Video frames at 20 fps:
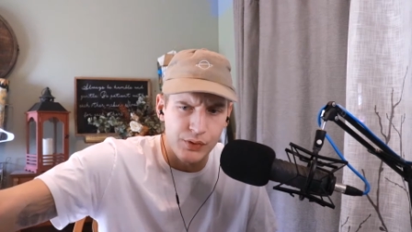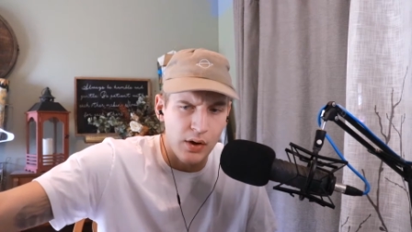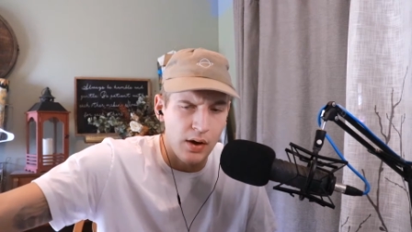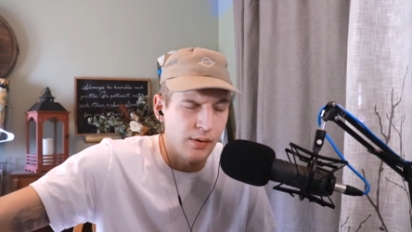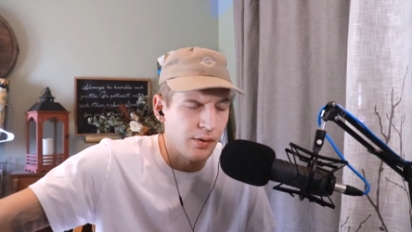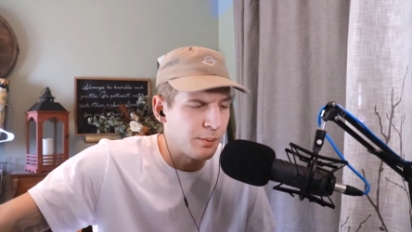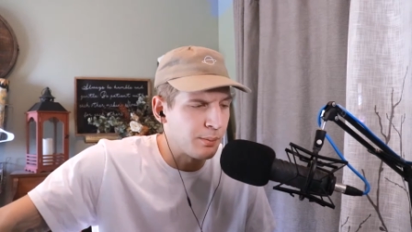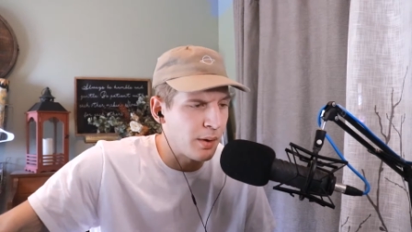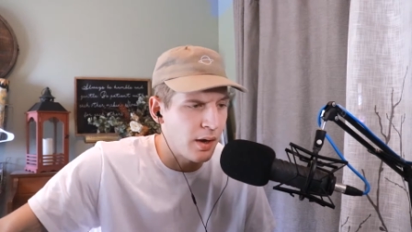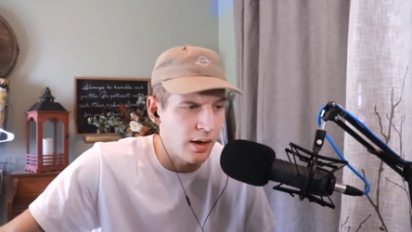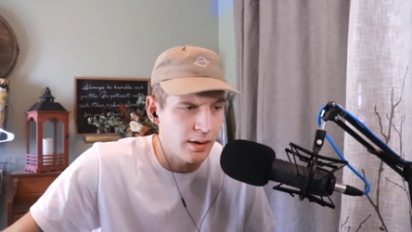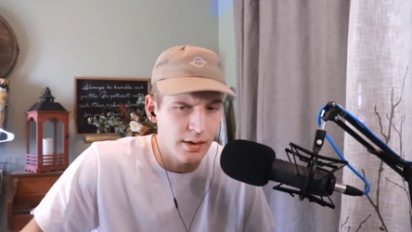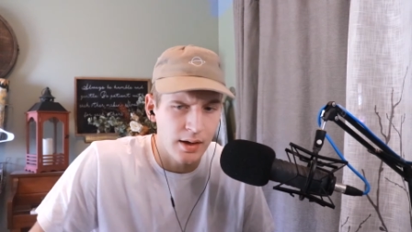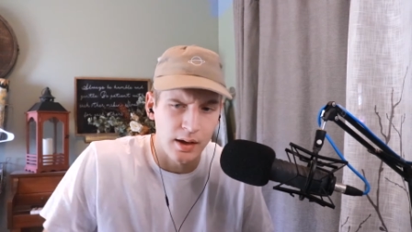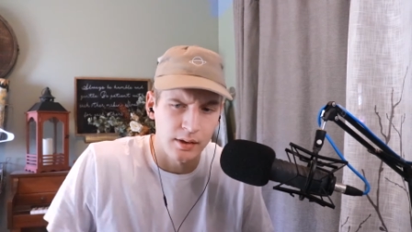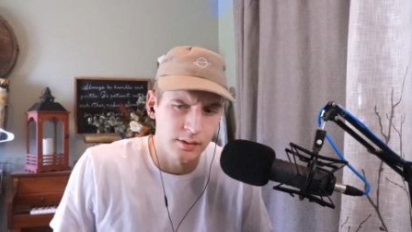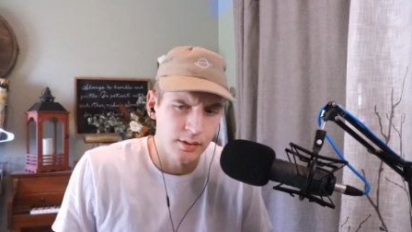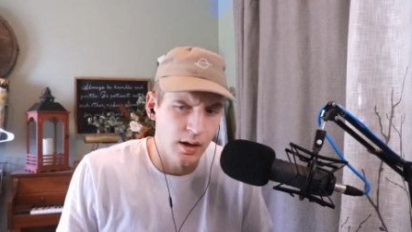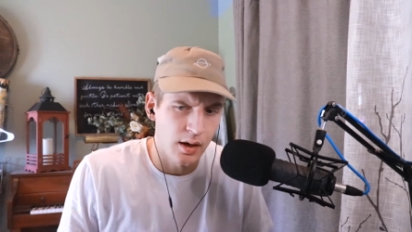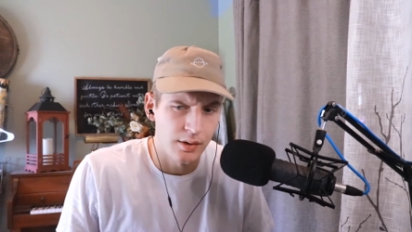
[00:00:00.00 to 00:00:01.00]
on the
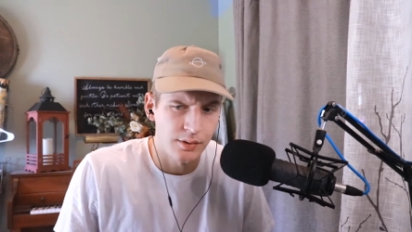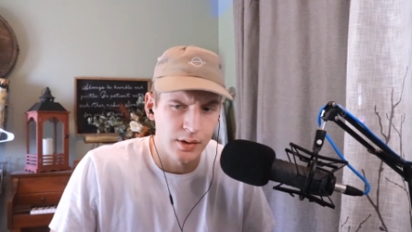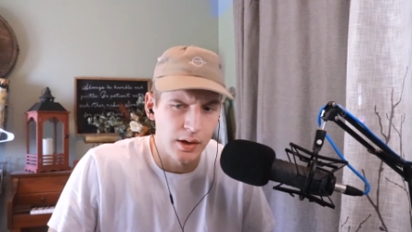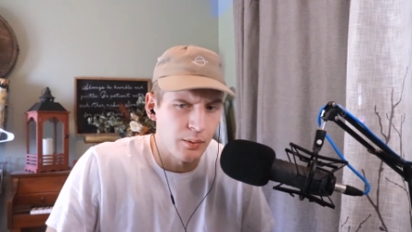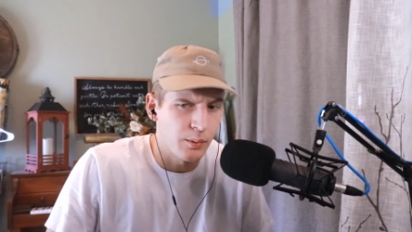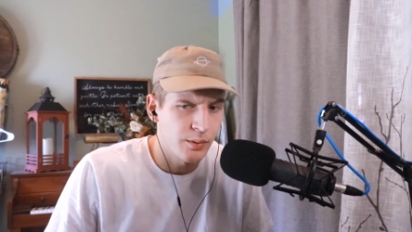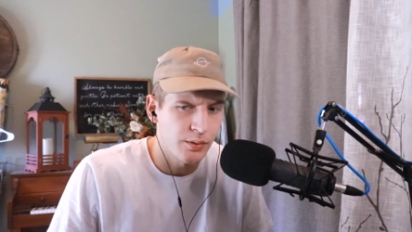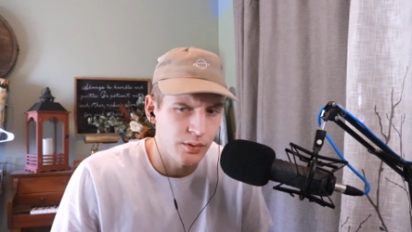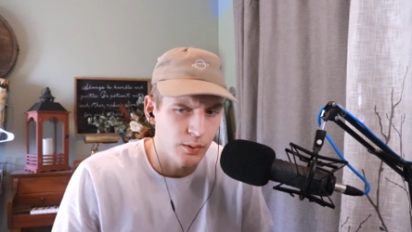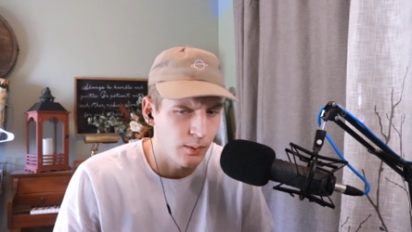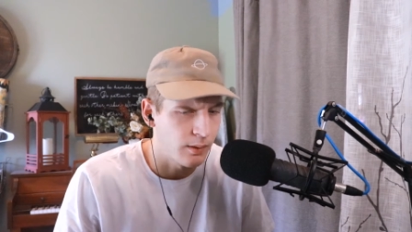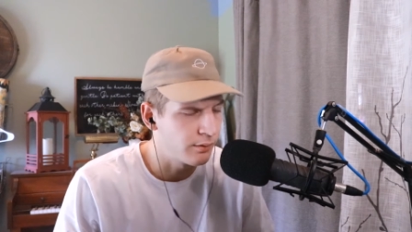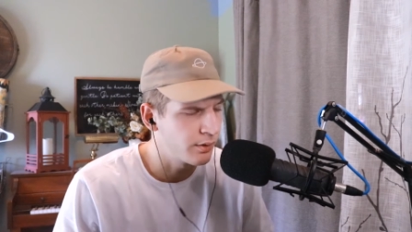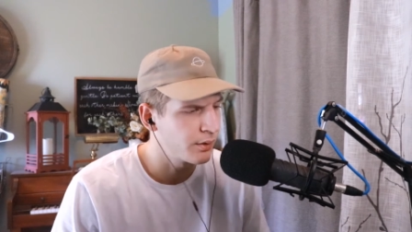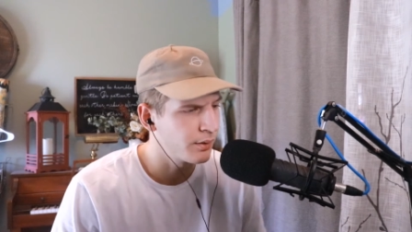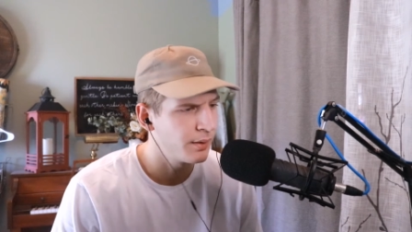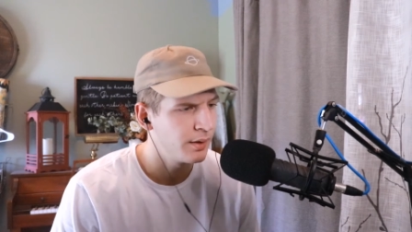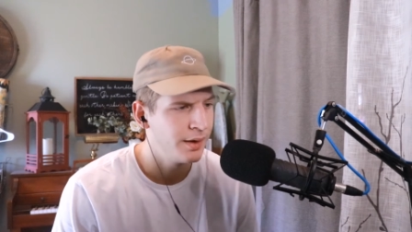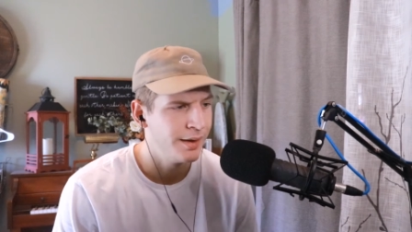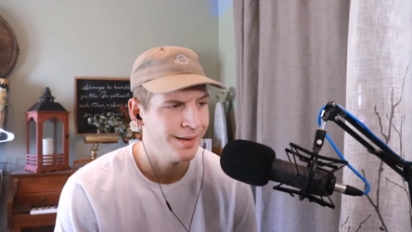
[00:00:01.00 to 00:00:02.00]
podcast content
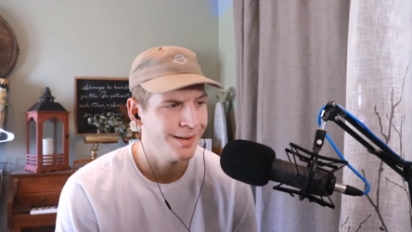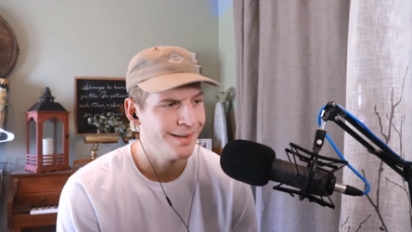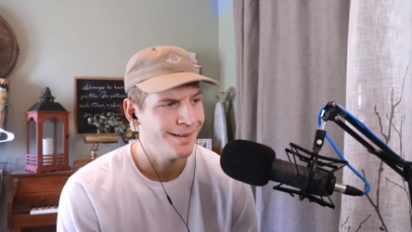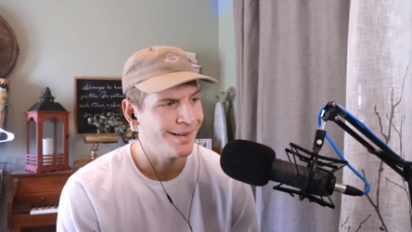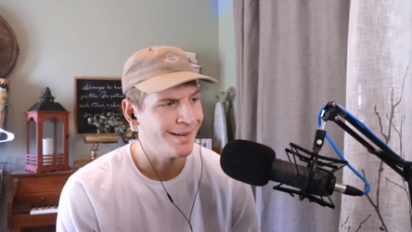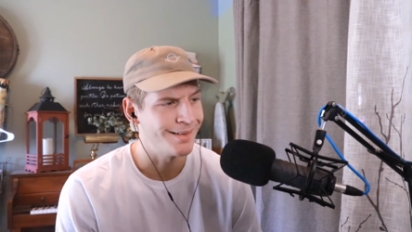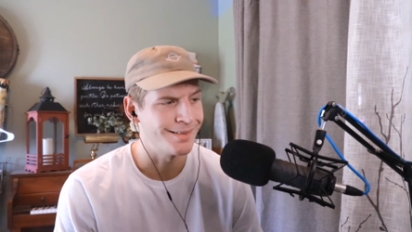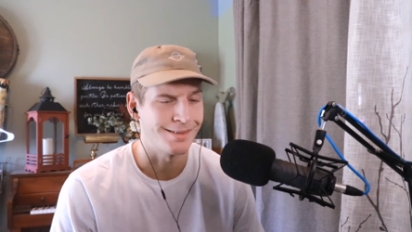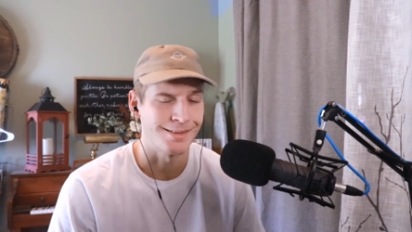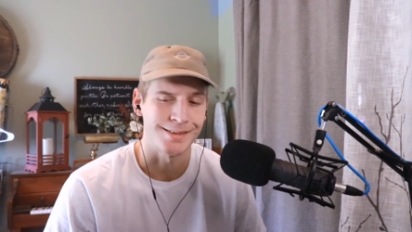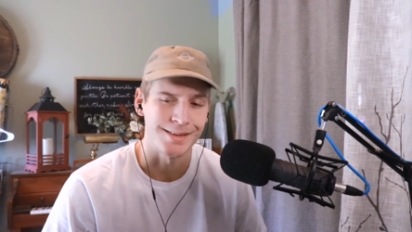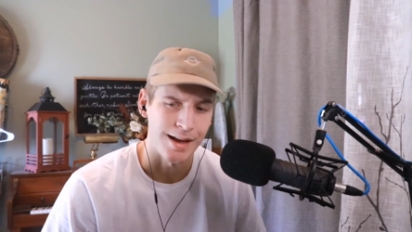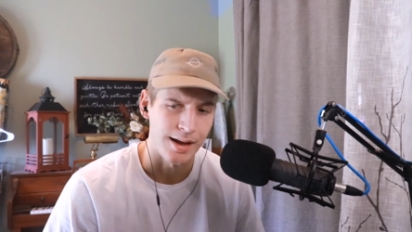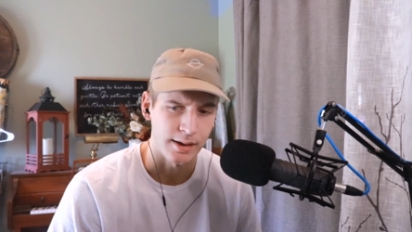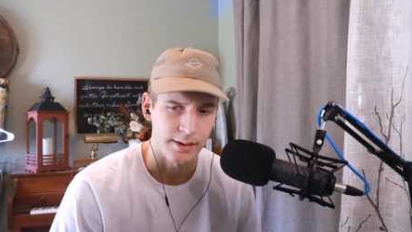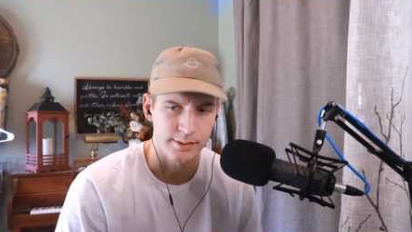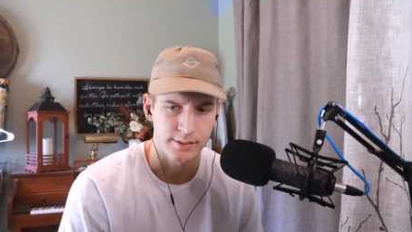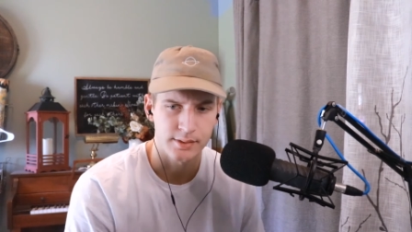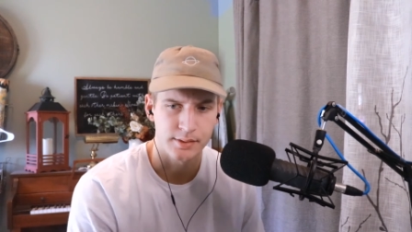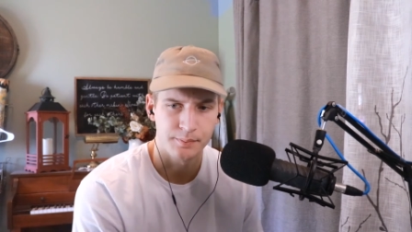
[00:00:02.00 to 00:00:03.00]
whatsoever, it
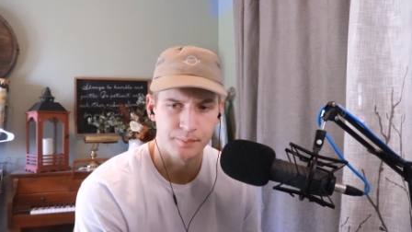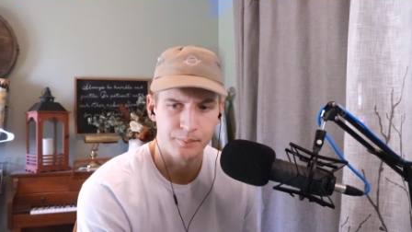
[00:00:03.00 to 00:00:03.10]
sucks.